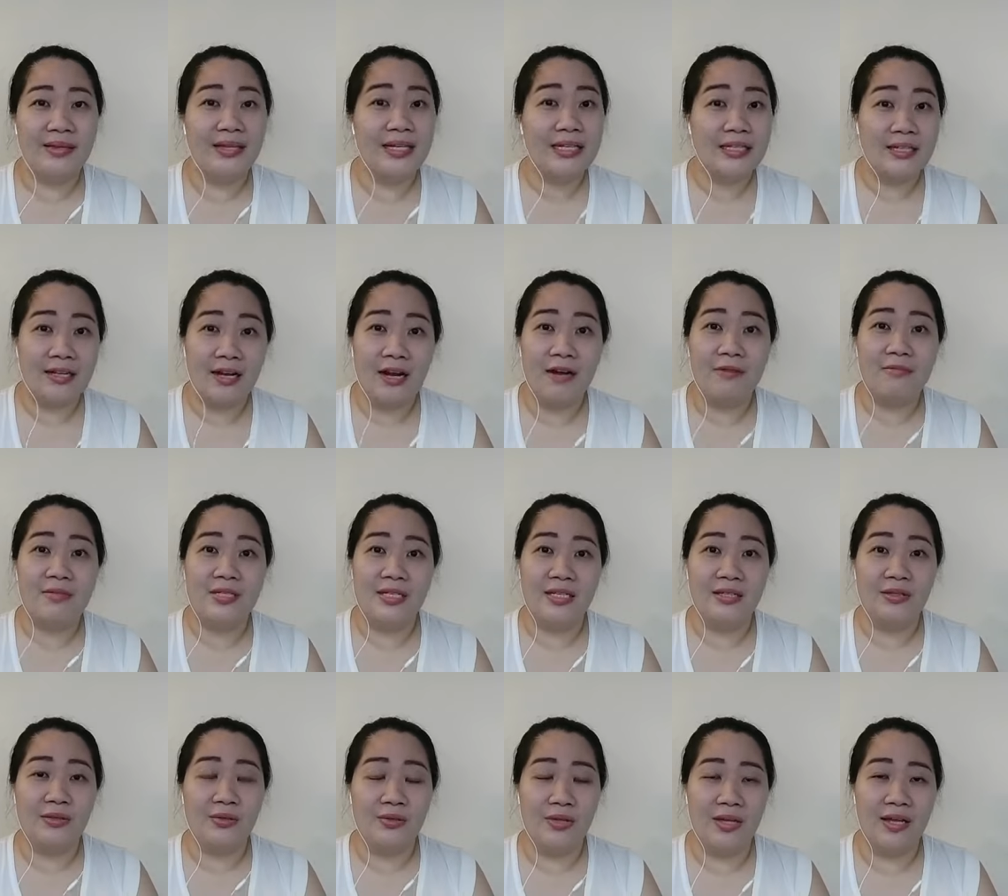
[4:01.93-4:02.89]
that comes
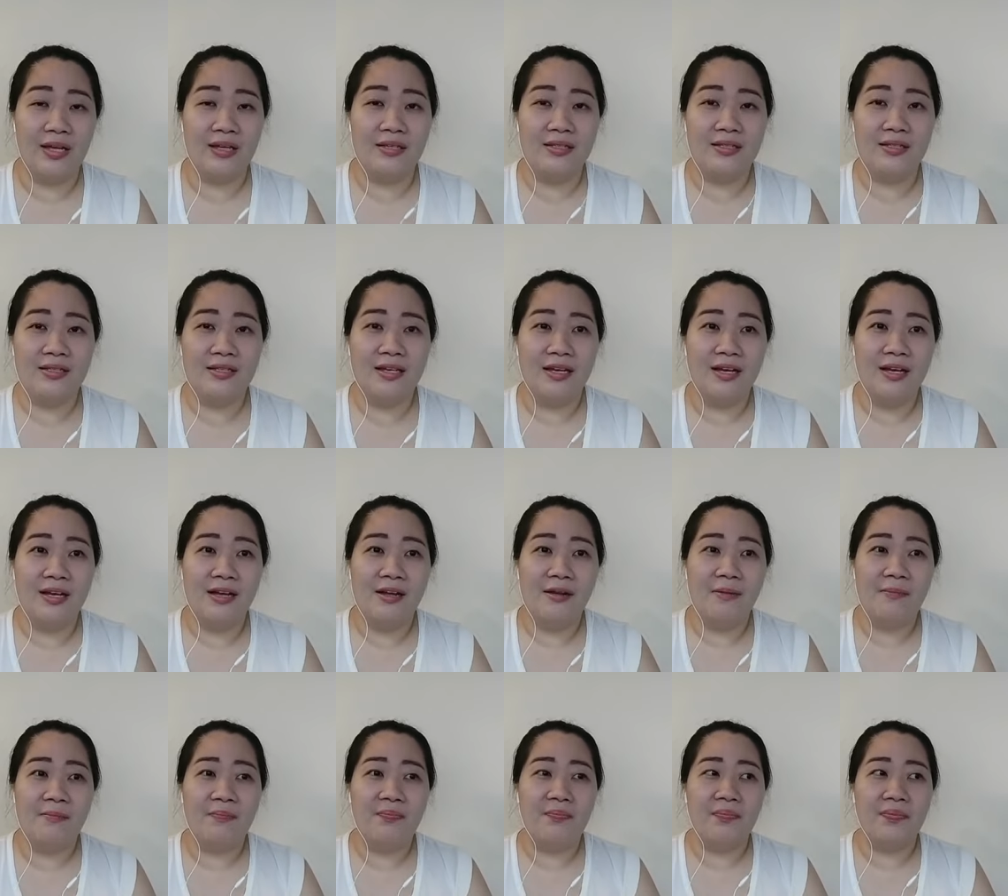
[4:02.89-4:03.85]
into this.
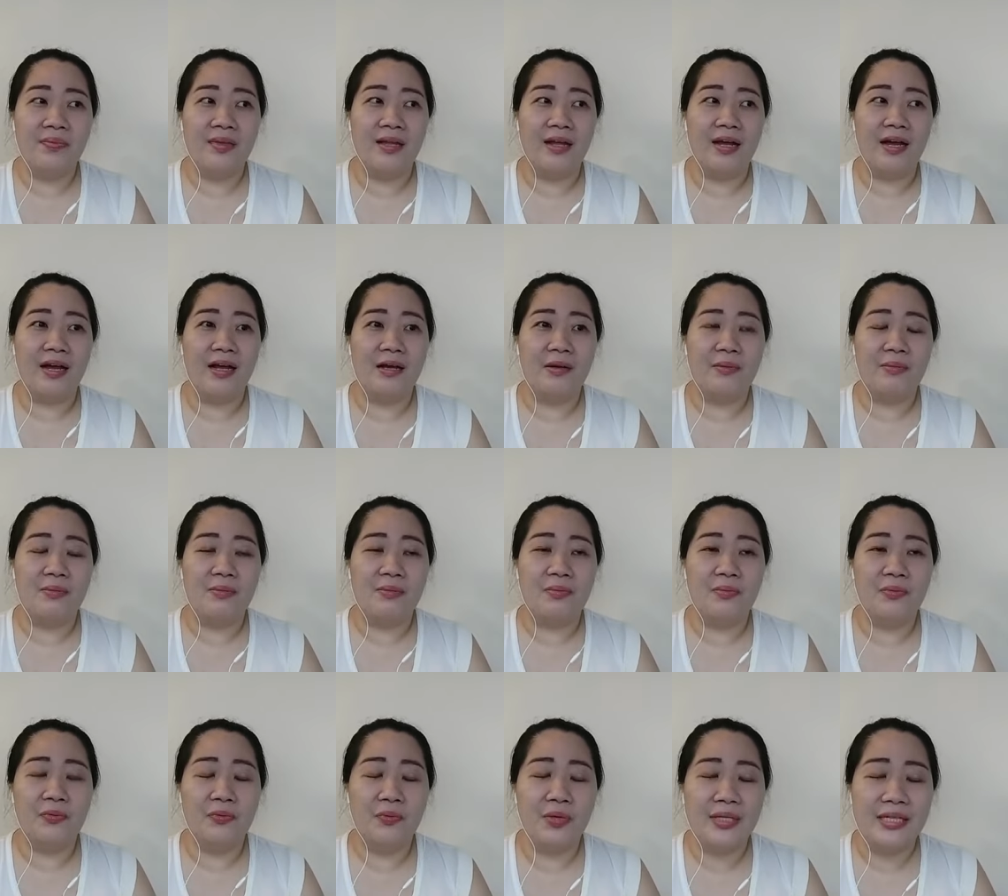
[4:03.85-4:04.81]

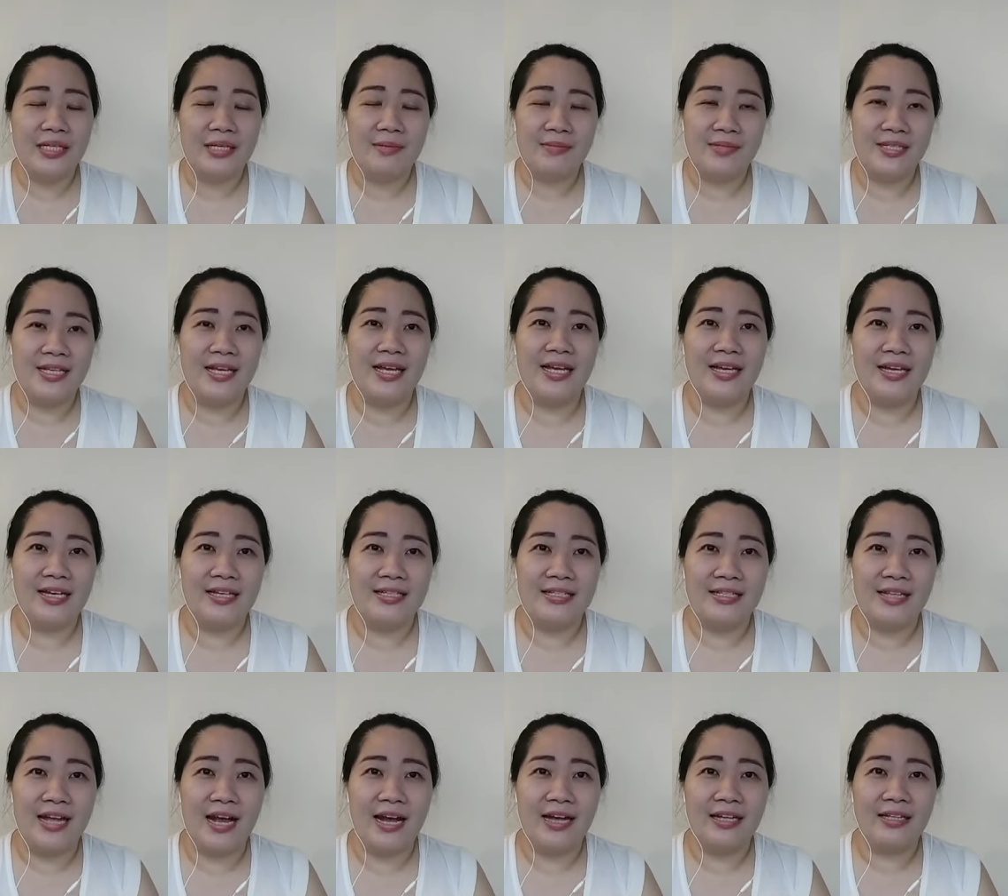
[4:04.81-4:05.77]
Um, what I'm saying is
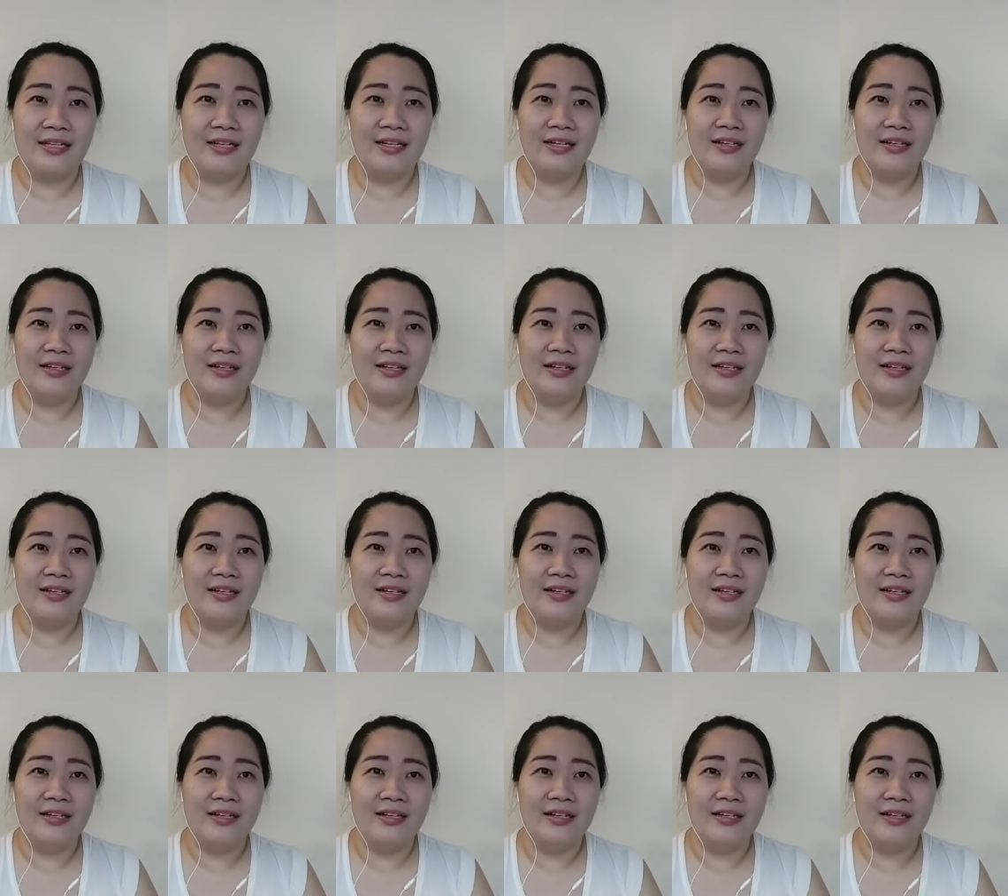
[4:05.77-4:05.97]
that